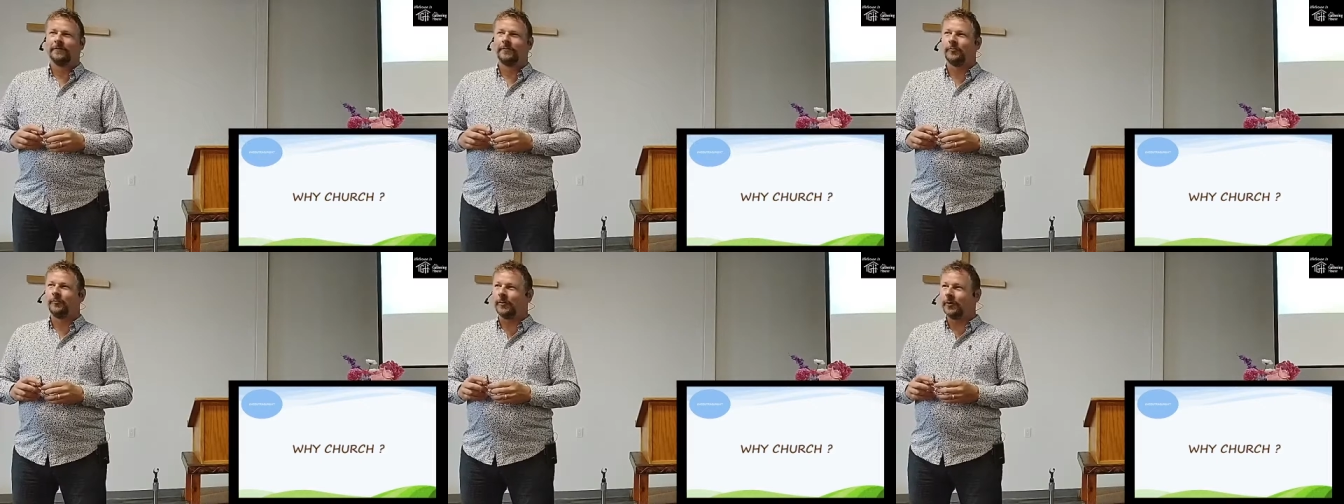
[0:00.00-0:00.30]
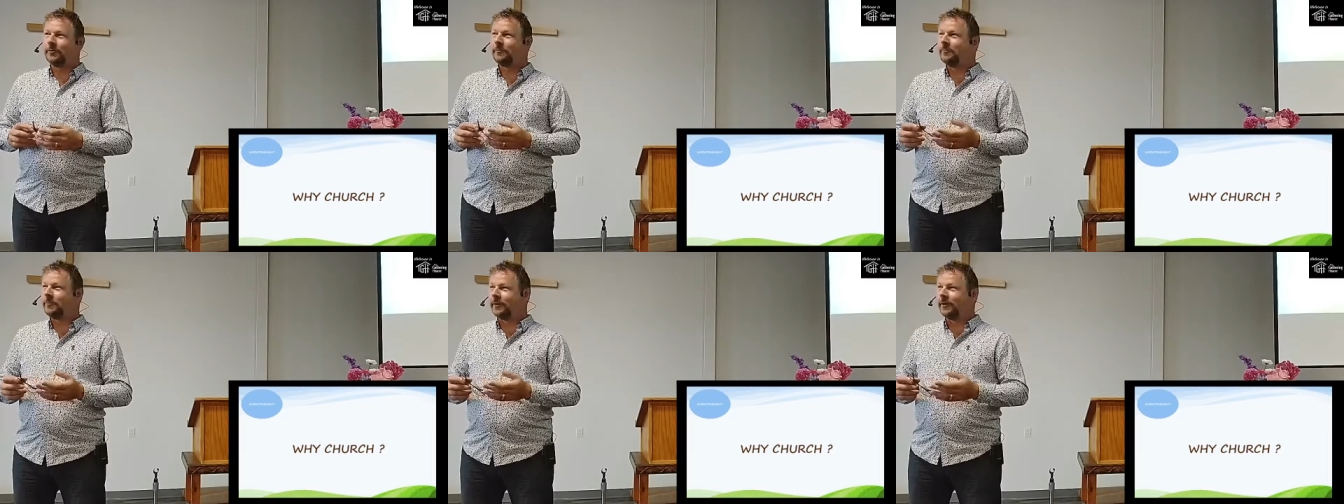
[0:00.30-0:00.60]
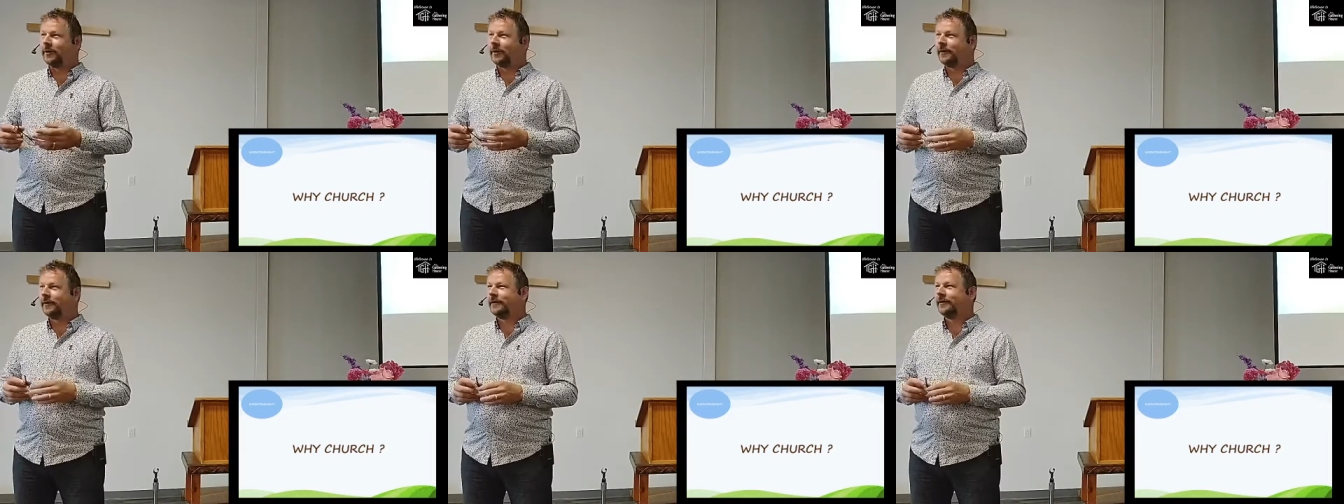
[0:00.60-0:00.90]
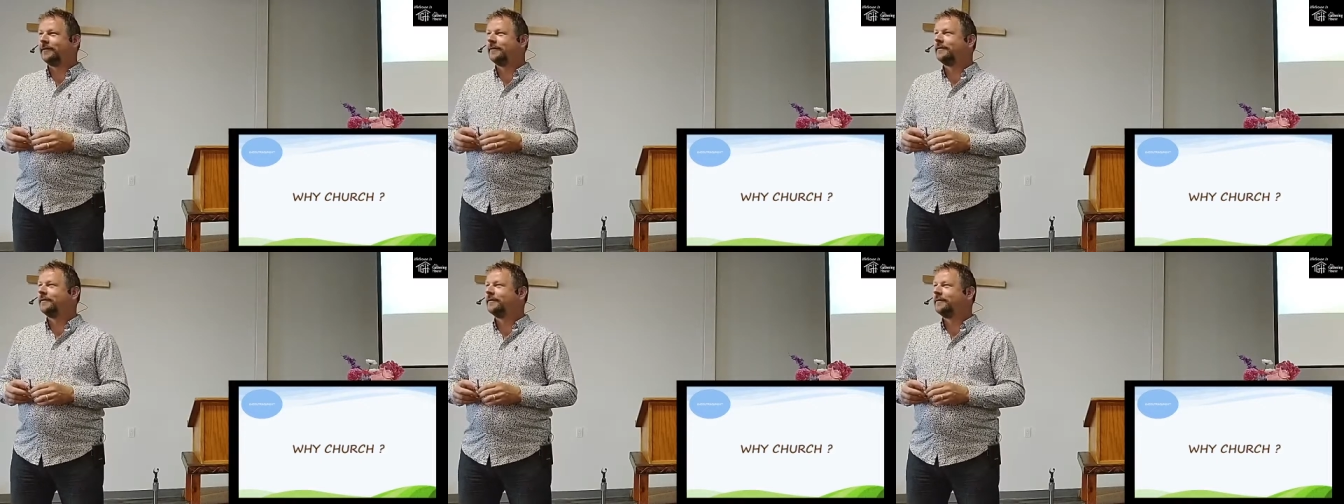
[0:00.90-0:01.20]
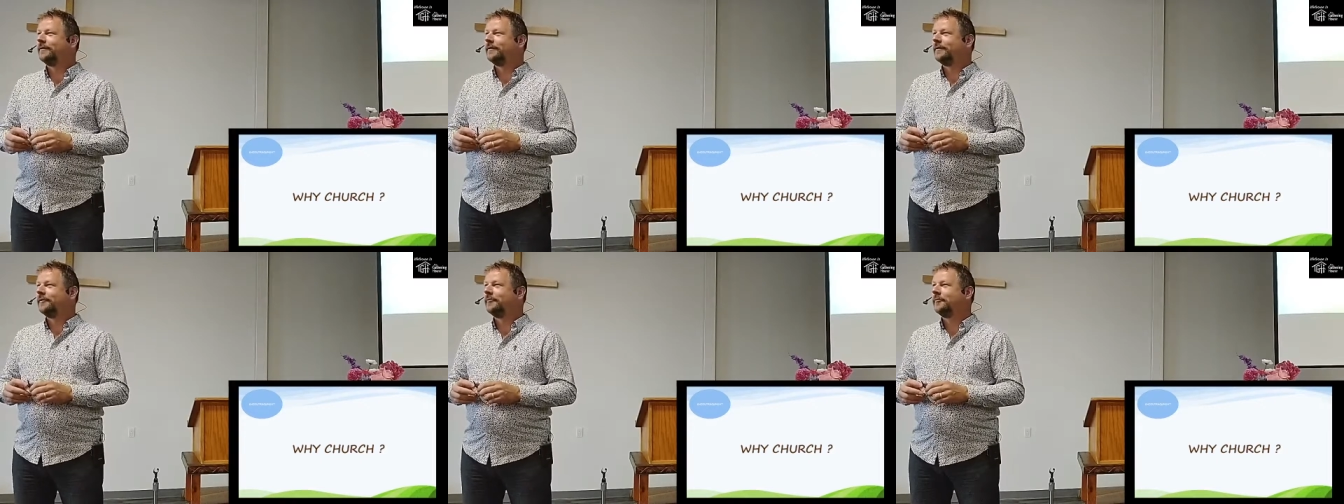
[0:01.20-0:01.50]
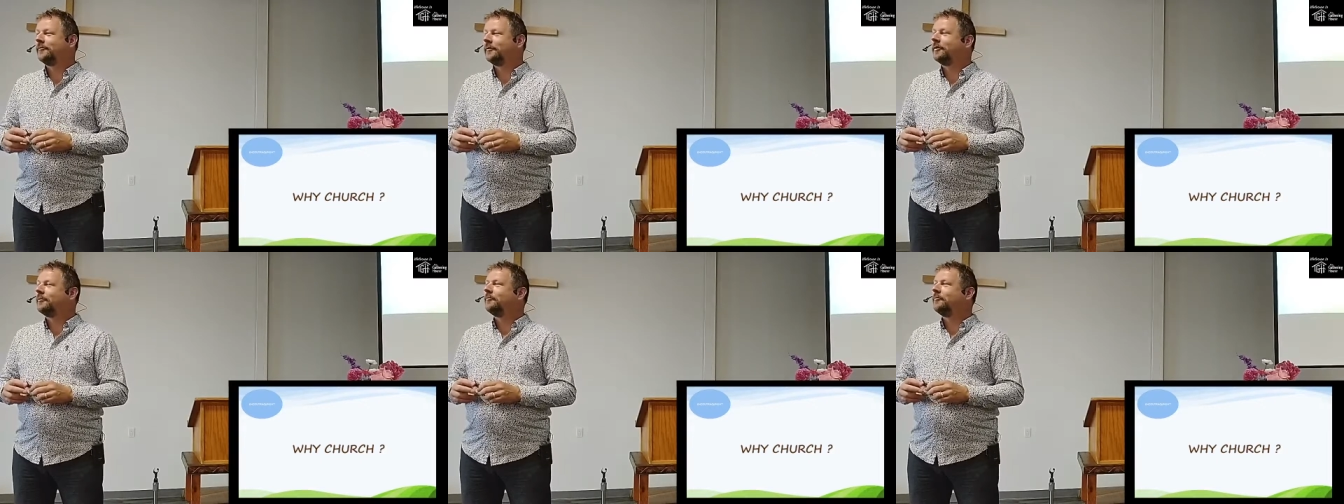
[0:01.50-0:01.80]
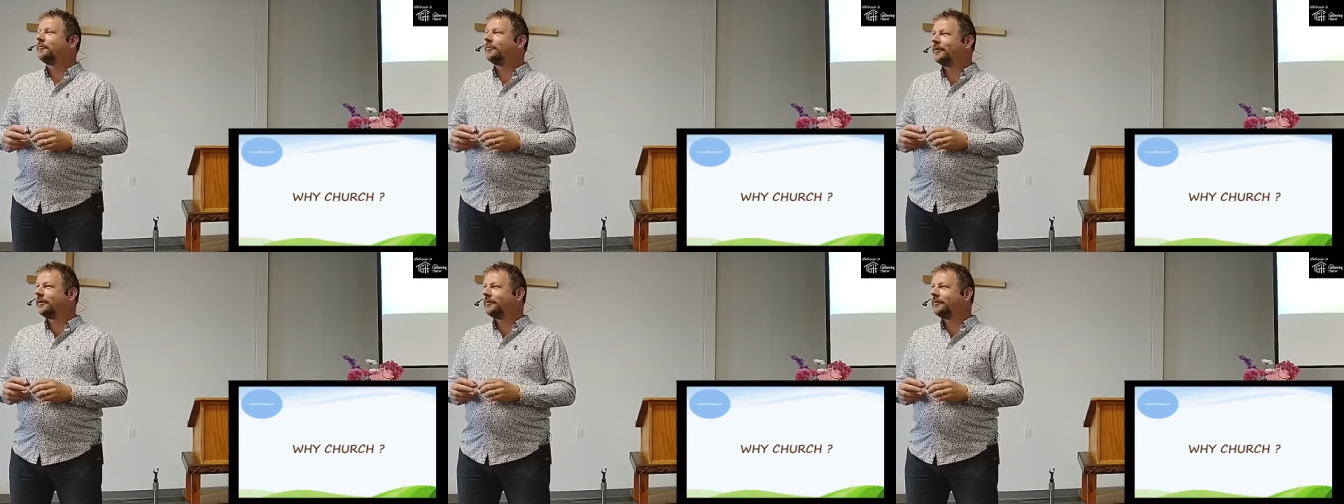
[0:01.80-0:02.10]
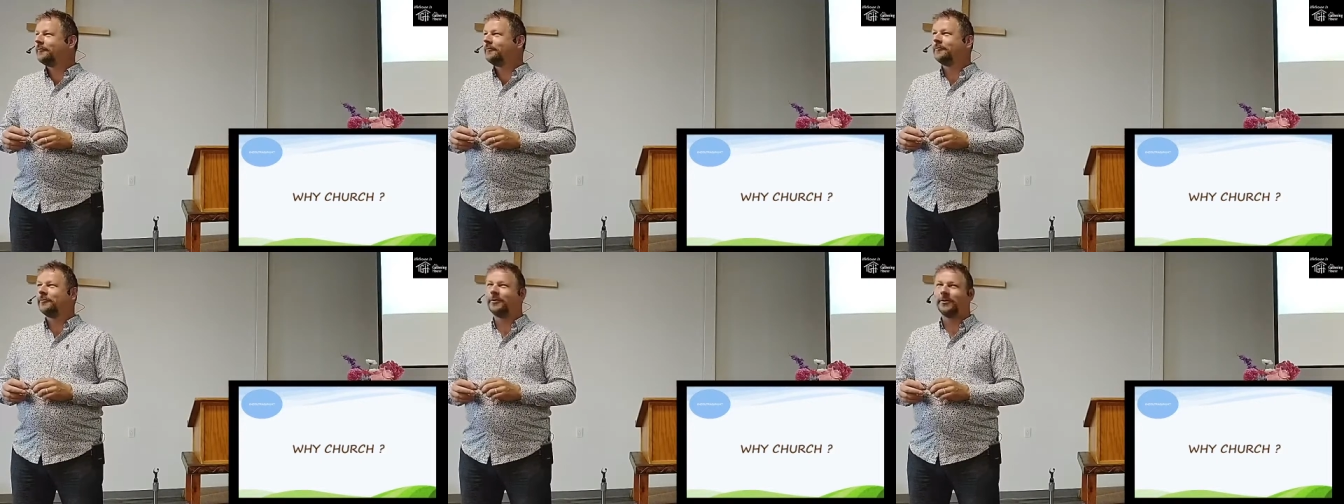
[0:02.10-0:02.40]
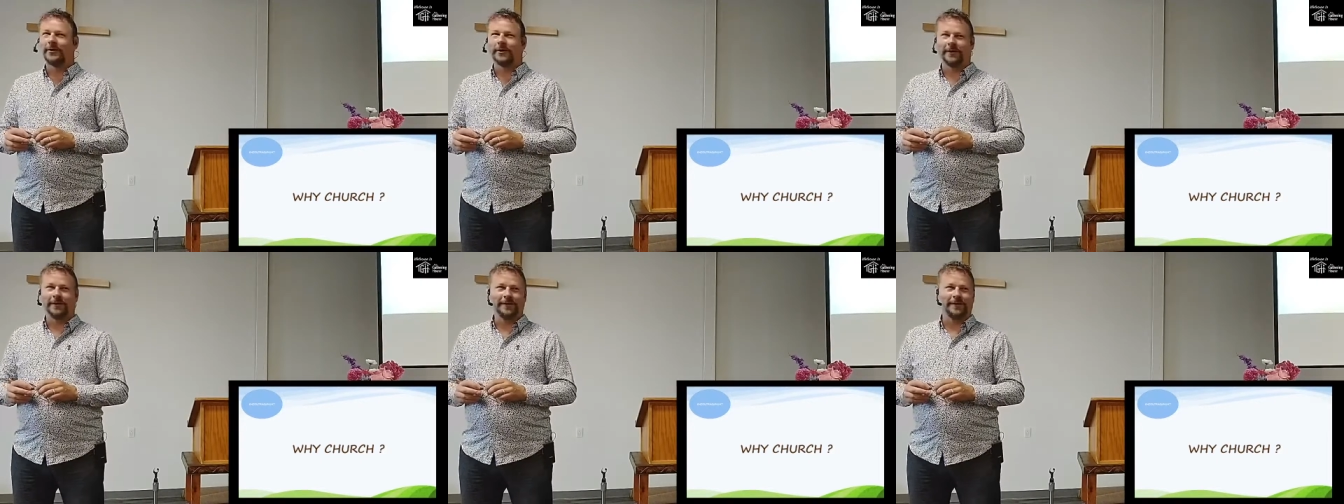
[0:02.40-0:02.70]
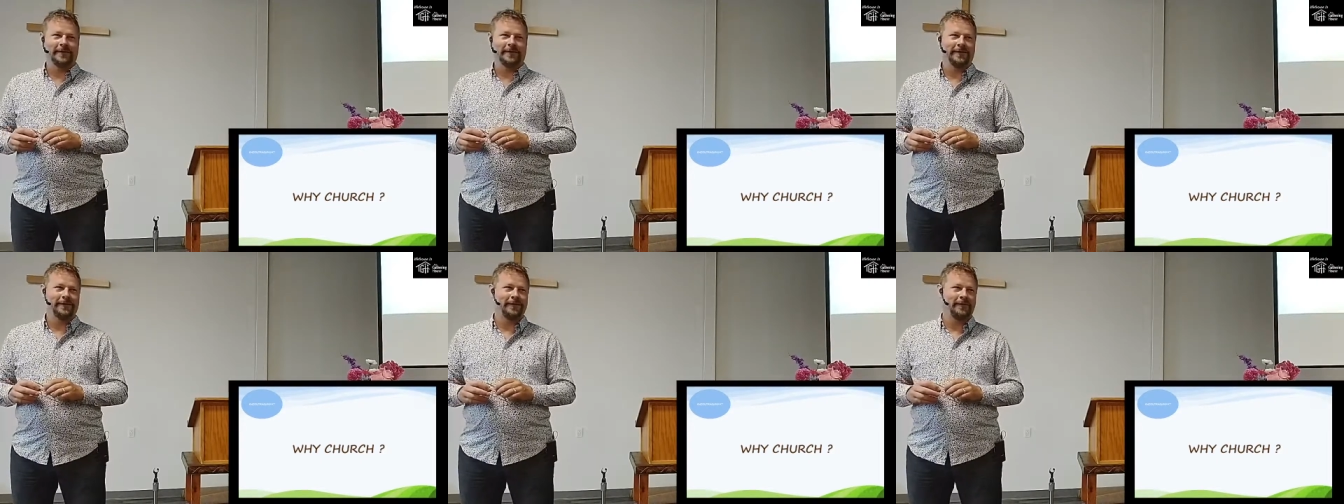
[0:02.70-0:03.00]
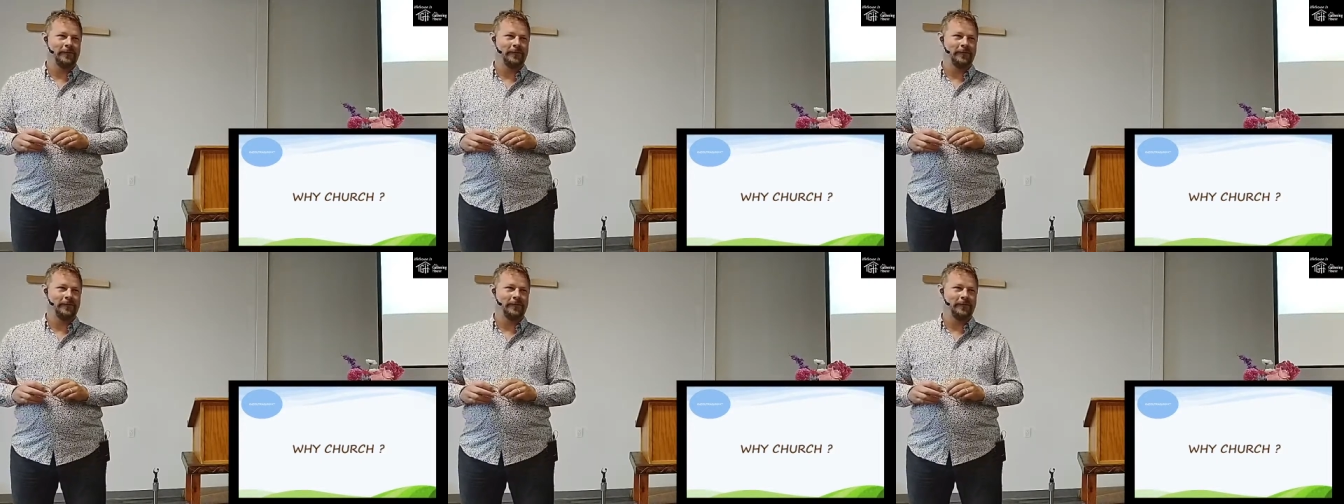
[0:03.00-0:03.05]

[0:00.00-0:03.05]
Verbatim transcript: one word, what one word